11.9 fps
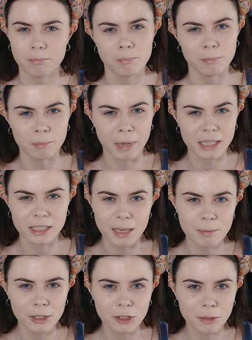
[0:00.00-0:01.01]
mix them
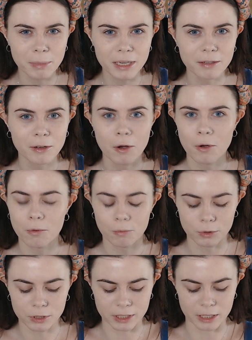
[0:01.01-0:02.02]
a little bit.
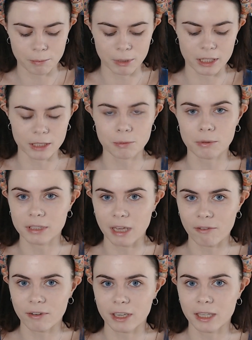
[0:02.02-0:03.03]
We'll see. But this will
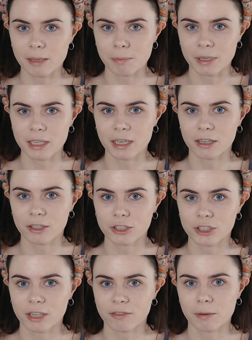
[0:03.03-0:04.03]
definitely be a good
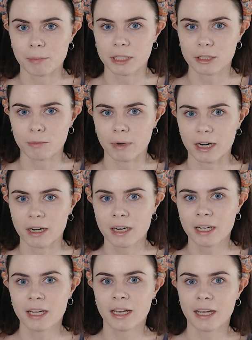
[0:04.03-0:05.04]
shade for me to wear
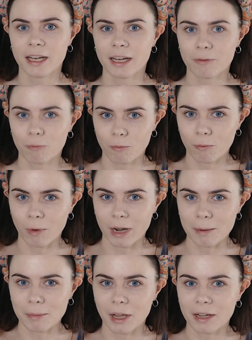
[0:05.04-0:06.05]
when
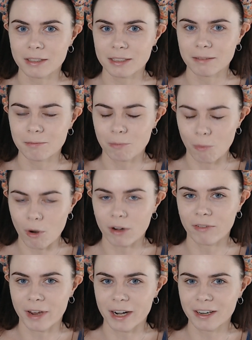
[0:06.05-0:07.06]
I'm more
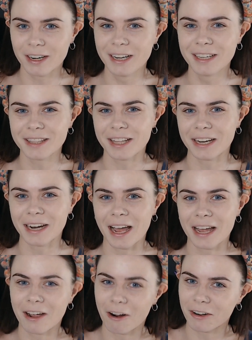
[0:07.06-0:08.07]
fair than
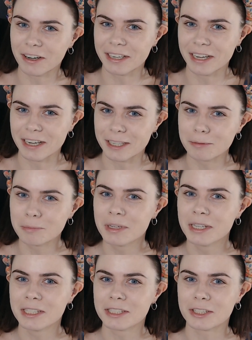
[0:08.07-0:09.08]
I already am.
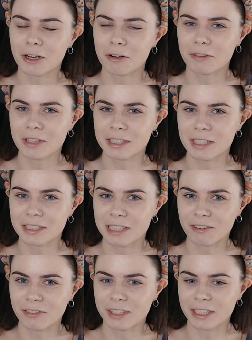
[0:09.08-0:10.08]
So this is
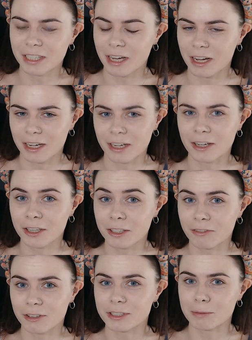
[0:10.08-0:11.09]
definitely a good
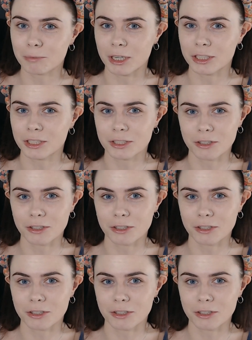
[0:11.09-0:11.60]
first impression so